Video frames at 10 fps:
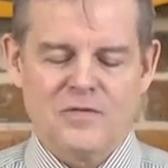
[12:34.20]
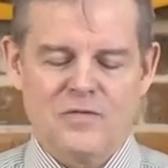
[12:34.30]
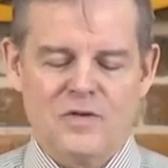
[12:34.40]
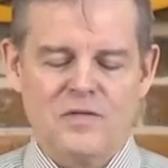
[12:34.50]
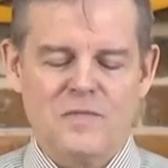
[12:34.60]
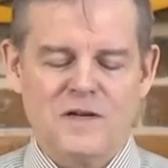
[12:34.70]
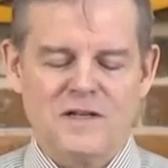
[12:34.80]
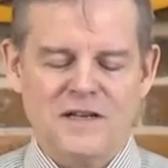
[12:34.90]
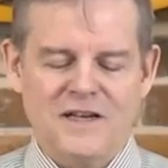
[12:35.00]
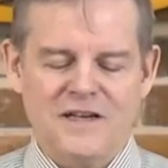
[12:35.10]

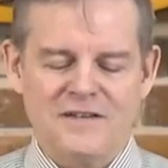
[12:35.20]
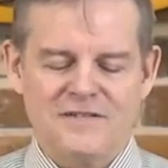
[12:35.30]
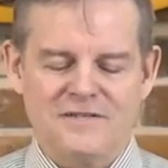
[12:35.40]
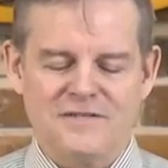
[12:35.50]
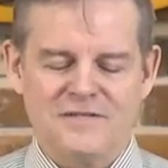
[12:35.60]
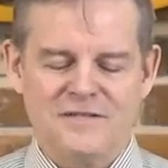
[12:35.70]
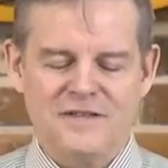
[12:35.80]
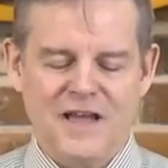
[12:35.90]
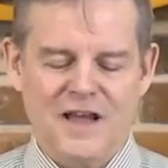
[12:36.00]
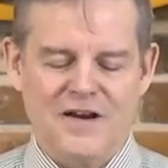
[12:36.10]
rhythmically
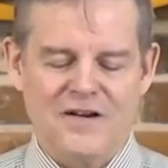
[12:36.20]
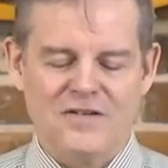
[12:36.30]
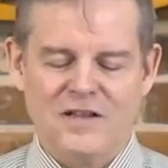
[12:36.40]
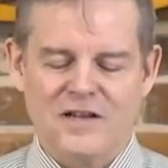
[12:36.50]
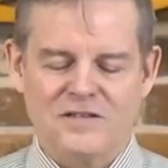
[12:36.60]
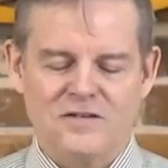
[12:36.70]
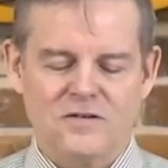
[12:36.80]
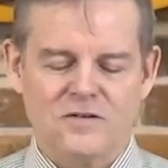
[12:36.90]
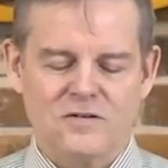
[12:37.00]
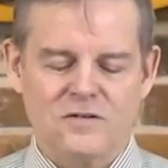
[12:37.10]
the air that has
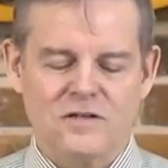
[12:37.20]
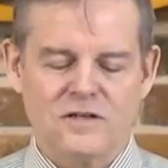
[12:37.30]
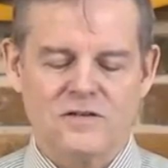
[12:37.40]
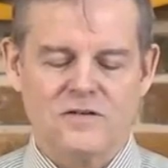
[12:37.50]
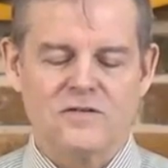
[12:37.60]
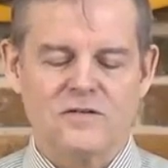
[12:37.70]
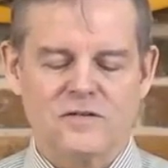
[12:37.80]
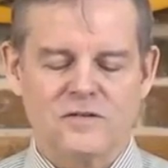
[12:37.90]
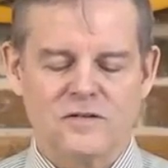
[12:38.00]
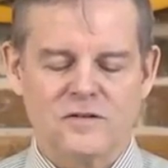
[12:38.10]
circled this
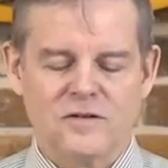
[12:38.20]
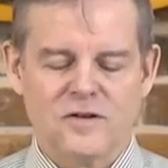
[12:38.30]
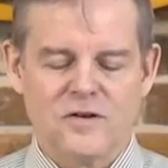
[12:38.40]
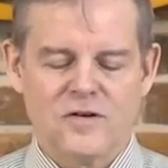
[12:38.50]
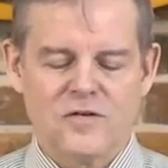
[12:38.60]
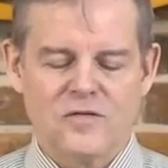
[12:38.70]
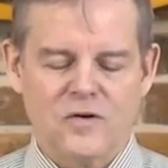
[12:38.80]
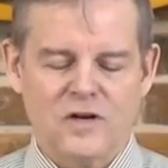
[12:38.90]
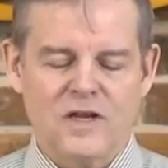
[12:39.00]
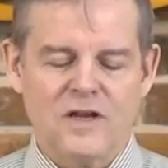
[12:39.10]
earth
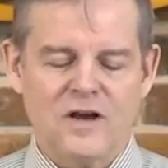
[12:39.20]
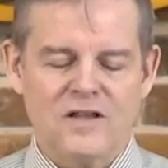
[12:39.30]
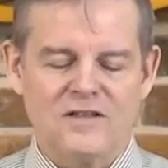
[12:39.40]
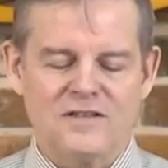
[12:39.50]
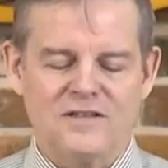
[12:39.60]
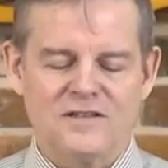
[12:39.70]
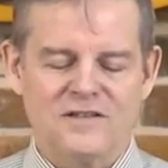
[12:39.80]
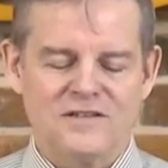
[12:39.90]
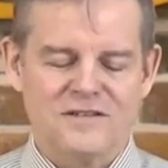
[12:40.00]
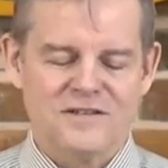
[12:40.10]
for
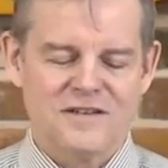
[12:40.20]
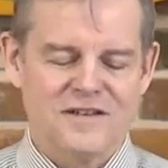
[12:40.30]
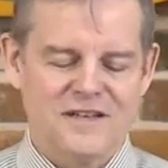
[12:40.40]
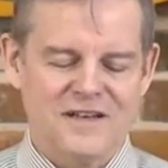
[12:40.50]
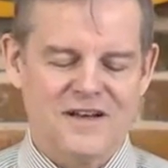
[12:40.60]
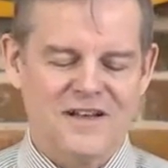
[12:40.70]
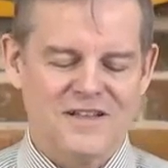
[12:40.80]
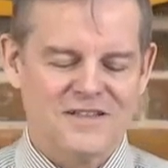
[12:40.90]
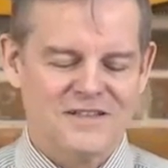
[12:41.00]
eons and eons.